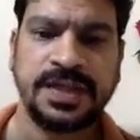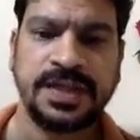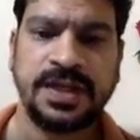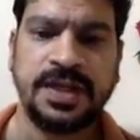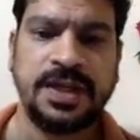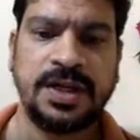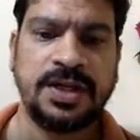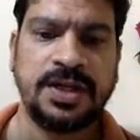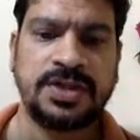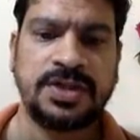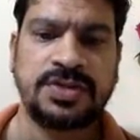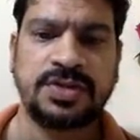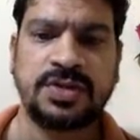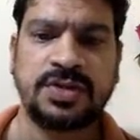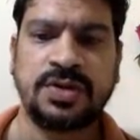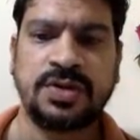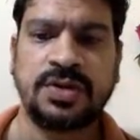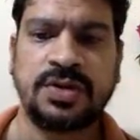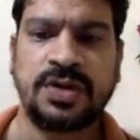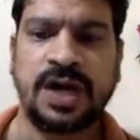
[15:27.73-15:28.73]

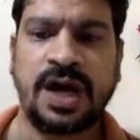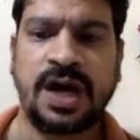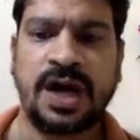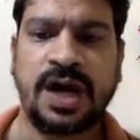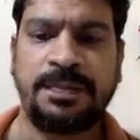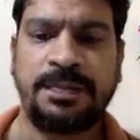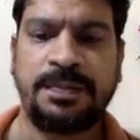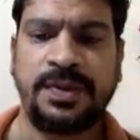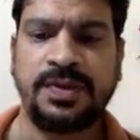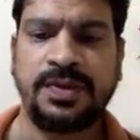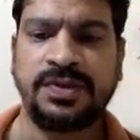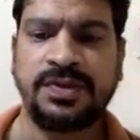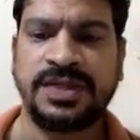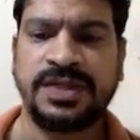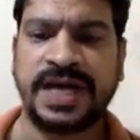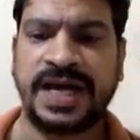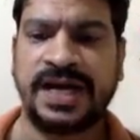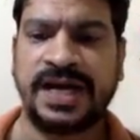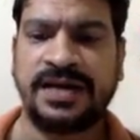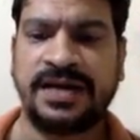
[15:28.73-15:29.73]
So up to
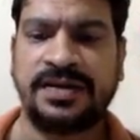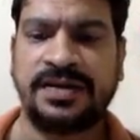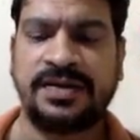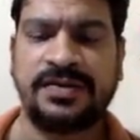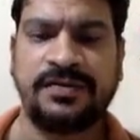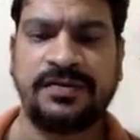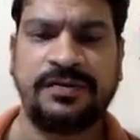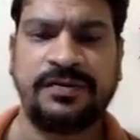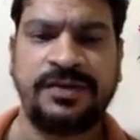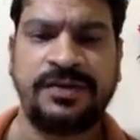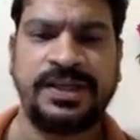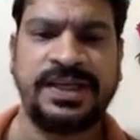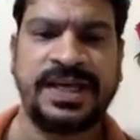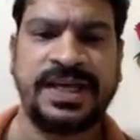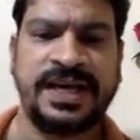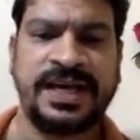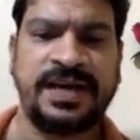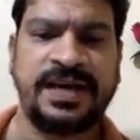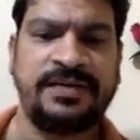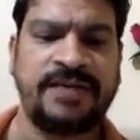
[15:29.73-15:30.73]
that, we
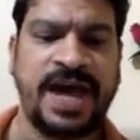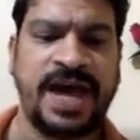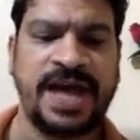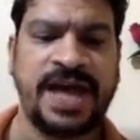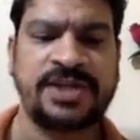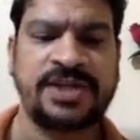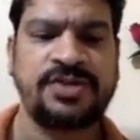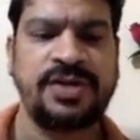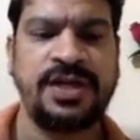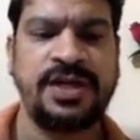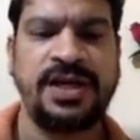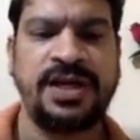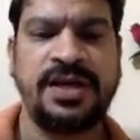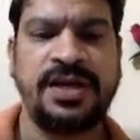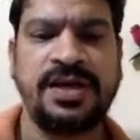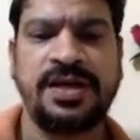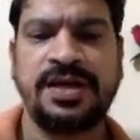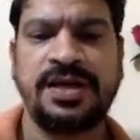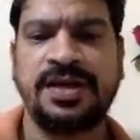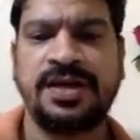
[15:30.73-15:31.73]
have actually
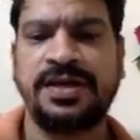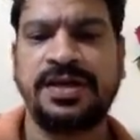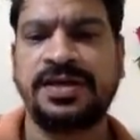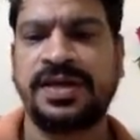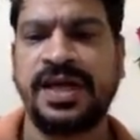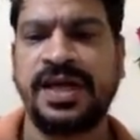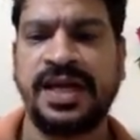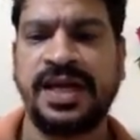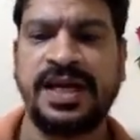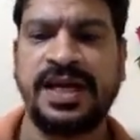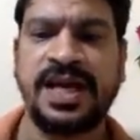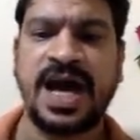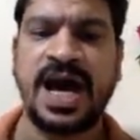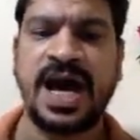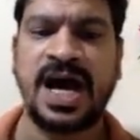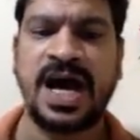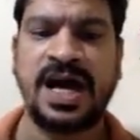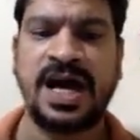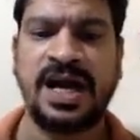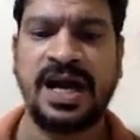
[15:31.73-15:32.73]
learned in
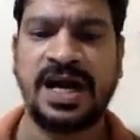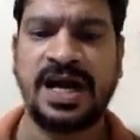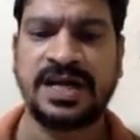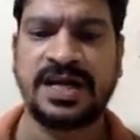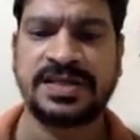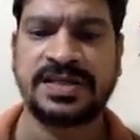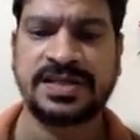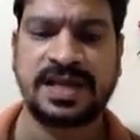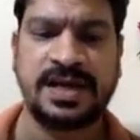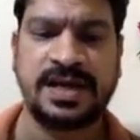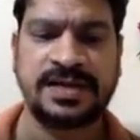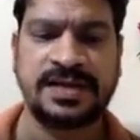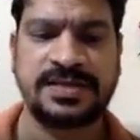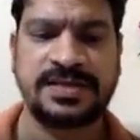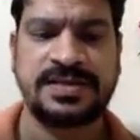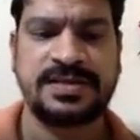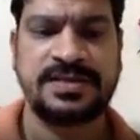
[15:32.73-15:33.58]
our last class.